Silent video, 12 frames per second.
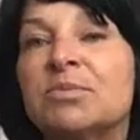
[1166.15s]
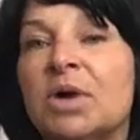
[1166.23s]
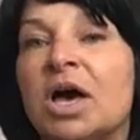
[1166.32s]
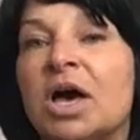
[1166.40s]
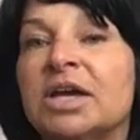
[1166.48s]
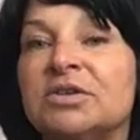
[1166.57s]

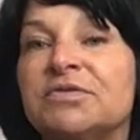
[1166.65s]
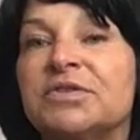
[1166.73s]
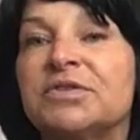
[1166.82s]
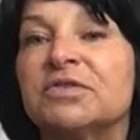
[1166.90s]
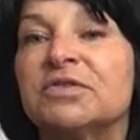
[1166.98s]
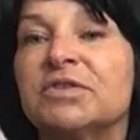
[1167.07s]
but if
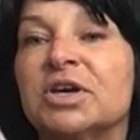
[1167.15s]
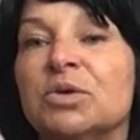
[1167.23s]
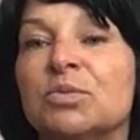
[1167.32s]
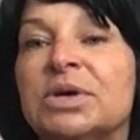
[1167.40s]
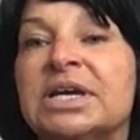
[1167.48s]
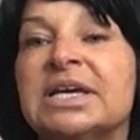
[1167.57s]
we're not
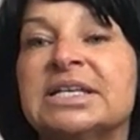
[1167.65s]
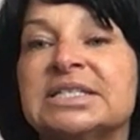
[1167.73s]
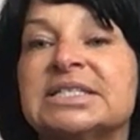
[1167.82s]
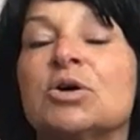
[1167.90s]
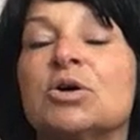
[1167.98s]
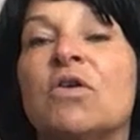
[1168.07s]
being mindful
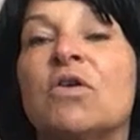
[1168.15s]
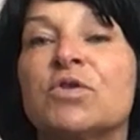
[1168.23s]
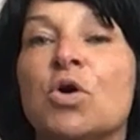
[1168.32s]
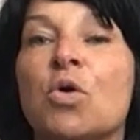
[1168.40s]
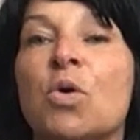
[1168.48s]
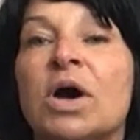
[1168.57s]
of it,
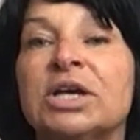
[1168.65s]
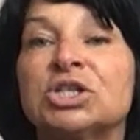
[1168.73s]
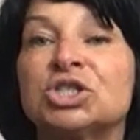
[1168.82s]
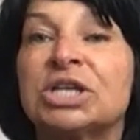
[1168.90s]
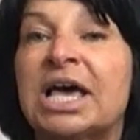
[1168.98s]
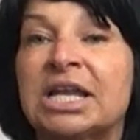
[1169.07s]
it's
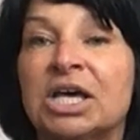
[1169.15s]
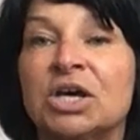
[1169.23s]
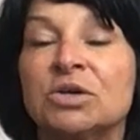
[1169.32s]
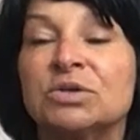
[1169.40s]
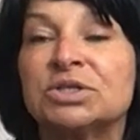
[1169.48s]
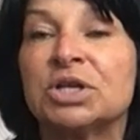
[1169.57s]
often quite
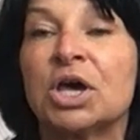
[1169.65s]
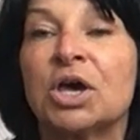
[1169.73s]
shallow.